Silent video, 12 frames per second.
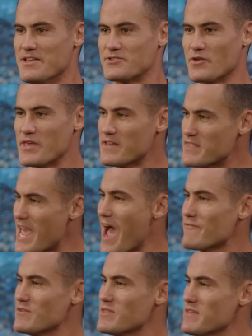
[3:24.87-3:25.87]
So
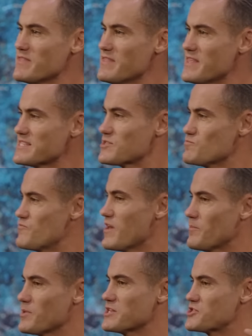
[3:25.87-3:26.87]
this
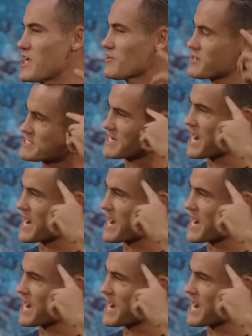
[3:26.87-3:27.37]
Philippian jailer, he's